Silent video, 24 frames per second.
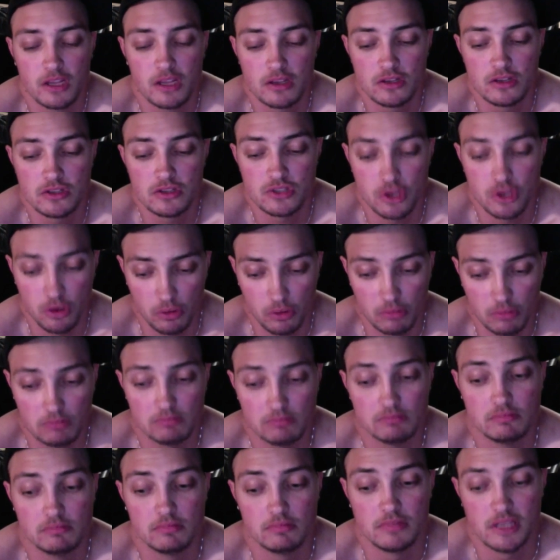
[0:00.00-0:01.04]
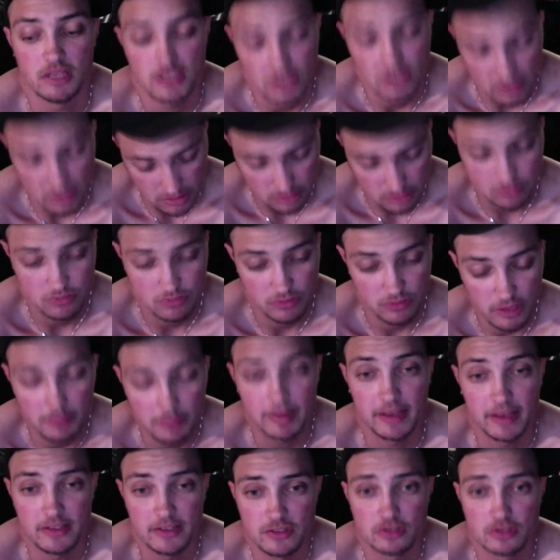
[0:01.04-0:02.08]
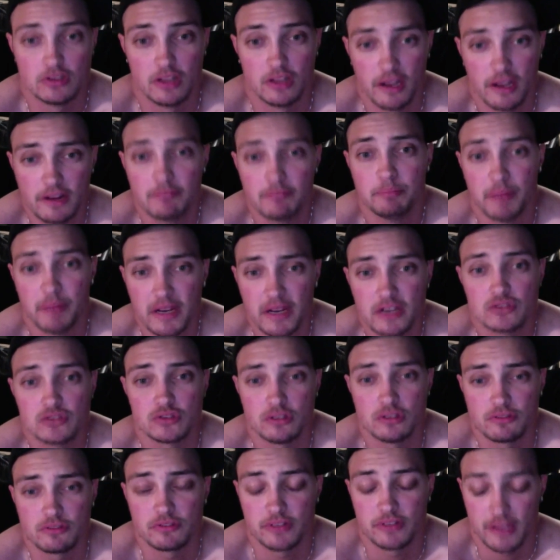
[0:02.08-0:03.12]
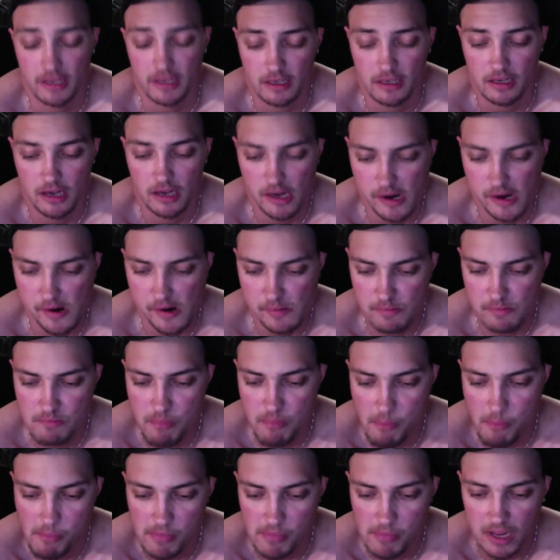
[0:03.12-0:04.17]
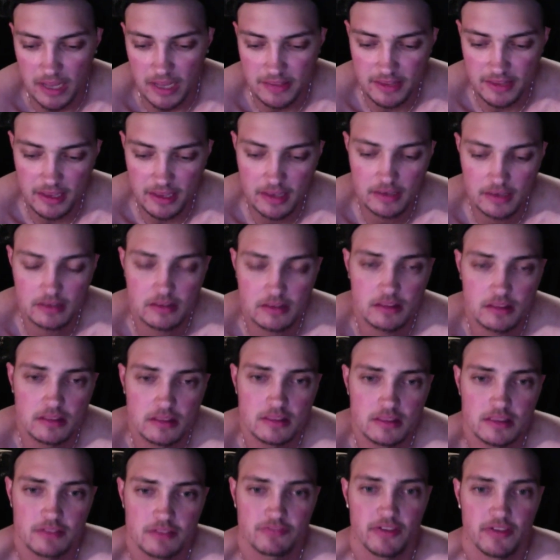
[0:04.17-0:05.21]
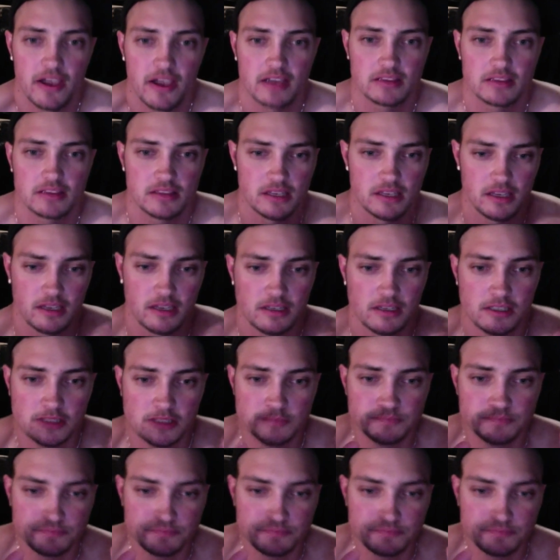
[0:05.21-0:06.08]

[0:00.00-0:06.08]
So itchiness was really bad. So a lot of Benadryl for that. And then the fact that